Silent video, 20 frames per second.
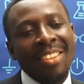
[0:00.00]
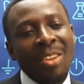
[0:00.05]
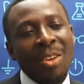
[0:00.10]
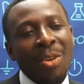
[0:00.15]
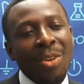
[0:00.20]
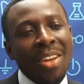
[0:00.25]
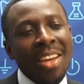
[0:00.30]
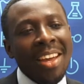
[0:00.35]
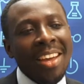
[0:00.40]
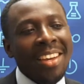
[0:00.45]

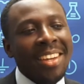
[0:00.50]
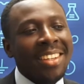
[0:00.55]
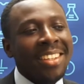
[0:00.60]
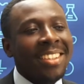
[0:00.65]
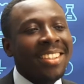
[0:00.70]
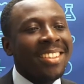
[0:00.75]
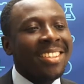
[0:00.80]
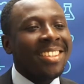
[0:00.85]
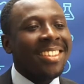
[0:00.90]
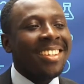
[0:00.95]

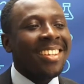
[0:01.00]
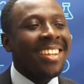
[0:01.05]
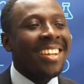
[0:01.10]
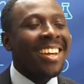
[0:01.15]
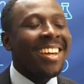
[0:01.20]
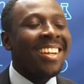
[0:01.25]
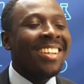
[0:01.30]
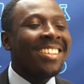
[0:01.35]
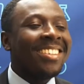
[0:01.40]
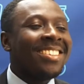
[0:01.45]
Okay,
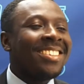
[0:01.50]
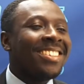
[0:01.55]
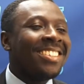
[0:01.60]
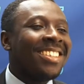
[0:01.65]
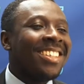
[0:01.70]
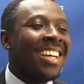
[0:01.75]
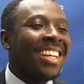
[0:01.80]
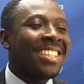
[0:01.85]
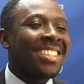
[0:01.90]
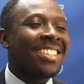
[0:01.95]
LET
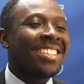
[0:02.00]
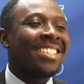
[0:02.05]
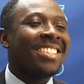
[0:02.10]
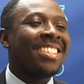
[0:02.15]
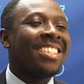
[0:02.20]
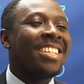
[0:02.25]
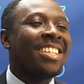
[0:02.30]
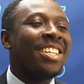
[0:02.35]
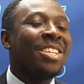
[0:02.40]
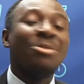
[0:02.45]
has
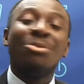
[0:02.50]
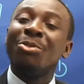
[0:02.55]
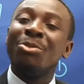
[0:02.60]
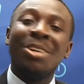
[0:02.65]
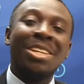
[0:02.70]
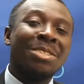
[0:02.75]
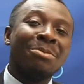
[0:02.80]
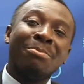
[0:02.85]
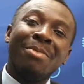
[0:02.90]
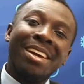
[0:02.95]

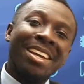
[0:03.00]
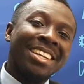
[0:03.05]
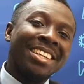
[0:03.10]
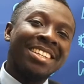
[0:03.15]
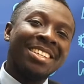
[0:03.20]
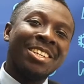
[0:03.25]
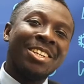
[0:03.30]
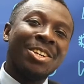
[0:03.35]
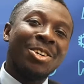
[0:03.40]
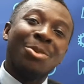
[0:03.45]
influenced my
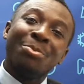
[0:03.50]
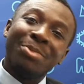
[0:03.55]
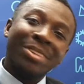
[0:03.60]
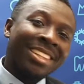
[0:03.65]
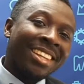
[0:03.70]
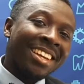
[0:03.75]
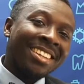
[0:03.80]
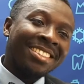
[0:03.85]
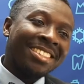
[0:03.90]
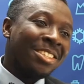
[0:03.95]

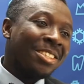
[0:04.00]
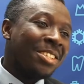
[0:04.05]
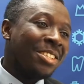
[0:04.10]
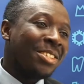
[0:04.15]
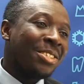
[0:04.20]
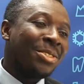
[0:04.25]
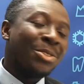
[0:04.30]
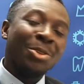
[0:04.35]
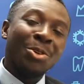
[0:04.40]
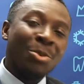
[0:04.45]
competence in
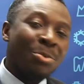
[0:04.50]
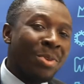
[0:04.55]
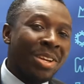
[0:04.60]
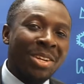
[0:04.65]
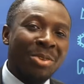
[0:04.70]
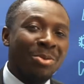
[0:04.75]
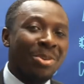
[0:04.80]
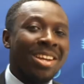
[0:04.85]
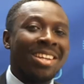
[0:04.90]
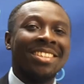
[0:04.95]
so
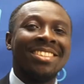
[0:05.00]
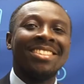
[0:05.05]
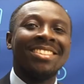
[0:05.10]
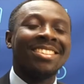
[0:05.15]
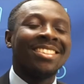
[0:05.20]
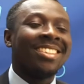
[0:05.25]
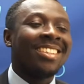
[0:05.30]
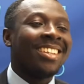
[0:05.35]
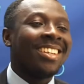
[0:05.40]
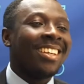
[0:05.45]
many ways.
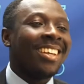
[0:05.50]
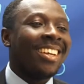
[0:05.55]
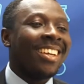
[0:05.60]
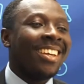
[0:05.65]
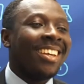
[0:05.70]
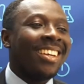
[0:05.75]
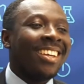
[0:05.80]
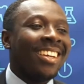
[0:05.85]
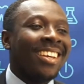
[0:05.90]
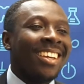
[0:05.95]

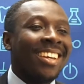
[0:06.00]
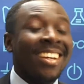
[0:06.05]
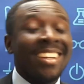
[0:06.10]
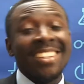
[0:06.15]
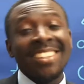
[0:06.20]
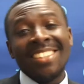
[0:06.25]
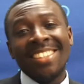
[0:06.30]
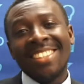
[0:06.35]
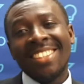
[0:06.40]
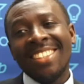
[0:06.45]

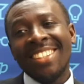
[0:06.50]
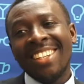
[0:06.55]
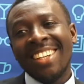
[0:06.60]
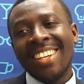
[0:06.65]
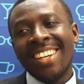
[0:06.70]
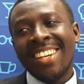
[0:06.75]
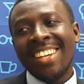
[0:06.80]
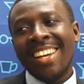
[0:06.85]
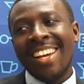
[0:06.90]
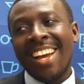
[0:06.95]
And
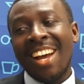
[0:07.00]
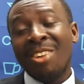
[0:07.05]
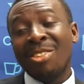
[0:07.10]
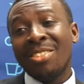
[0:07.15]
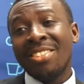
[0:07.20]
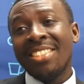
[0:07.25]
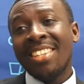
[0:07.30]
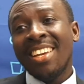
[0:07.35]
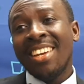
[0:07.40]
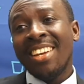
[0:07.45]
I would
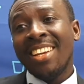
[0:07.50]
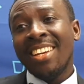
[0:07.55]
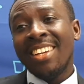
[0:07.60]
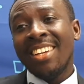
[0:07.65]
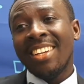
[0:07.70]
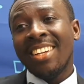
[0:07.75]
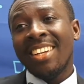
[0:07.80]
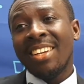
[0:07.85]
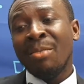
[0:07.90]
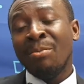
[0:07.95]
say,
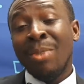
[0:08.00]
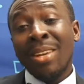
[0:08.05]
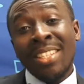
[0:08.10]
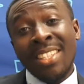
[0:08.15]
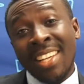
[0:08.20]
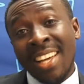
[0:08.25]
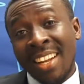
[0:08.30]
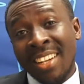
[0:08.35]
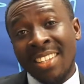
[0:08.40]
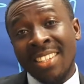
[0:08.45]

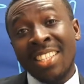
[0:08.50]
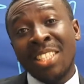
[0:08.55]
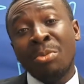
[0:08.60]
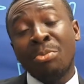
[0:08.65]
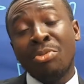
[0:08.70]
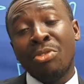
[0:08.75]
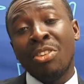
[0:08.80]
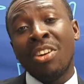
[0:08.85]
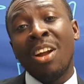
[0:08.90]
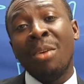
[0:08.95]
basically, this
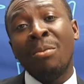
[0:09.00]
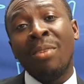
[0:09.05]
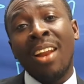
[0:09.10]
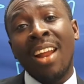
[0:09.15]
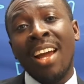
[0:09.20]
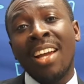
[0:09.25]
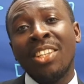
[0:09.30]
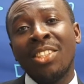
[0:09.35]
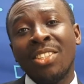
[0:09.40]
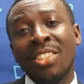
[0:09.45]
program
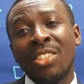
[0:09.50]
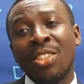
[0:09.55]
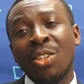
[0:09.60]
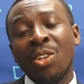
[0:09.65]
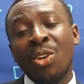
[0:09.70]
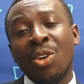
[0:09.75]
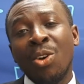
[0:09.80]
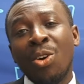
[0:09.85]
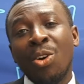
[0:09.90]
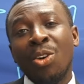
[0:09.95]
lies
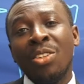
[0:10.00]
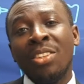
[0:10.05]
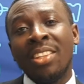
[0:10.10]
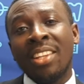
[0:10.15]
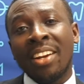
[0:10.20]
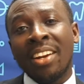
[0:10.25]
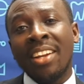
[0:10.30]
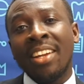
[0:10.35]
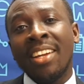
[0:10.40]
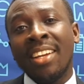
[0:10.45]
on
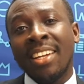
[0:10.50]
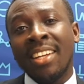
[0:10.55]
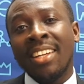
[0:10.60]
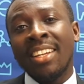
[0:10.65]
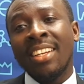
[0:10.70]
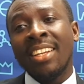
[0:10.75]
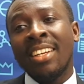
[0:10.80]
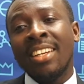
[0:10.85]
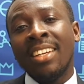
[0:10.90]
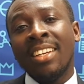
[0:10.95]
three
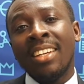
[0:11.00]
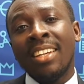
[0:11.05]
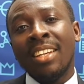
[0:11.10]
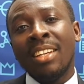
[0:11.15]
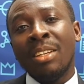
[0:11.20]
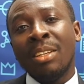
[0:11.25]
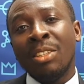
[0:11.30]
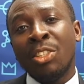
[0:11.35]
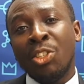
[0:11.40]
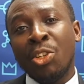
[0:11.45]

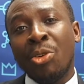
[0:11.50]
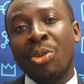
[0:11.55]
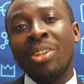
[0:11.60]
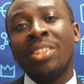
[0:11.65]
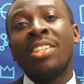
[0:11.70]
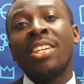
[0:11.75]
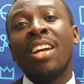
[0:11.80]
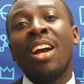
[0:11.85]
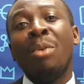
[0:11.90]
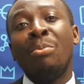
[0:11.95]

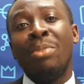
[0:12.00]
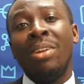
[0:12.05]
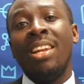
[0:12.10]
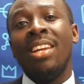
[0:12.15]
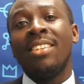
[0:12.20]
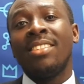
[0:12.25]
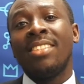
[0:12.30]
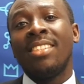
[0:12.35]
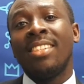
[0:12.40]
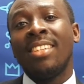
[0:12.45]
theoretical
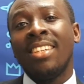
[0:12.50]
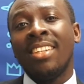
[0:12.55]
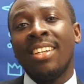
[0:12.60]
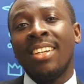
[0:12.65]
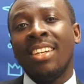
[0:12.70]
pillars.